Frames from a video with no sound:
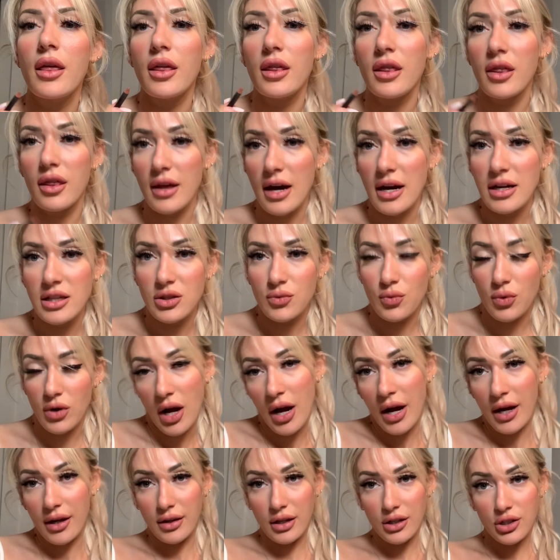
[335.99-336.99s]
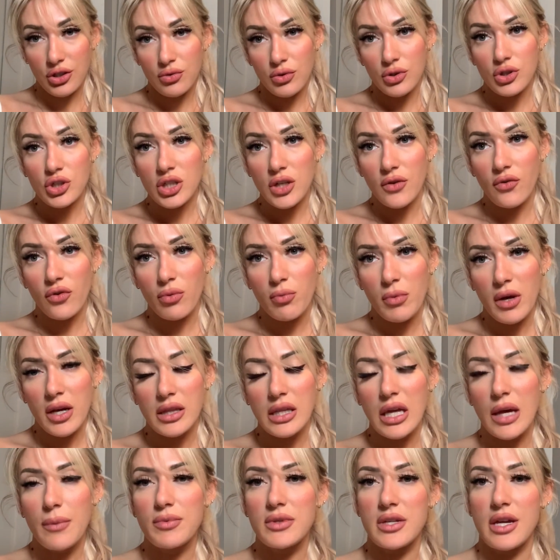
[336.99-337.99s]
That's what I like to achieve with my
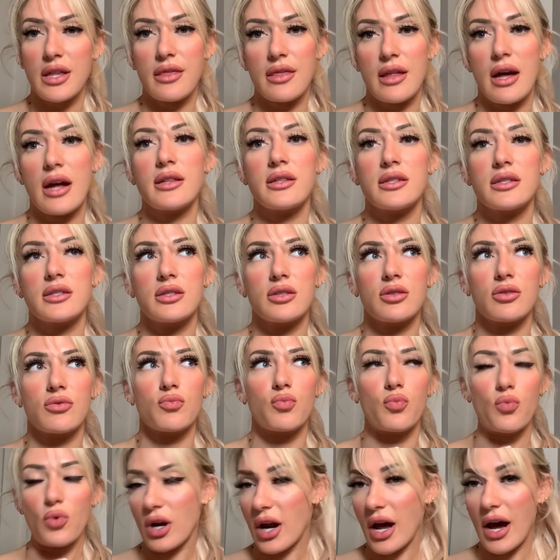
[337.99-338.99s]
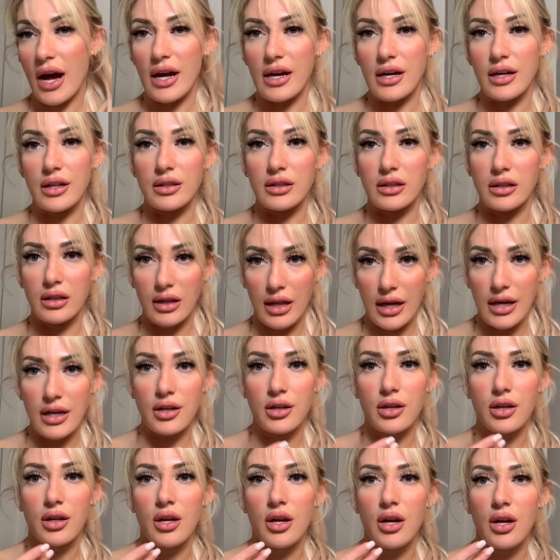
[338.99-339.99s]
lips, and that's what I
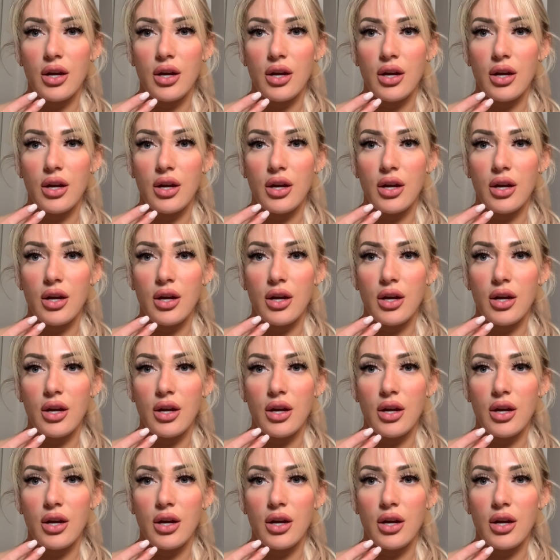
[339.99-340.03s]
like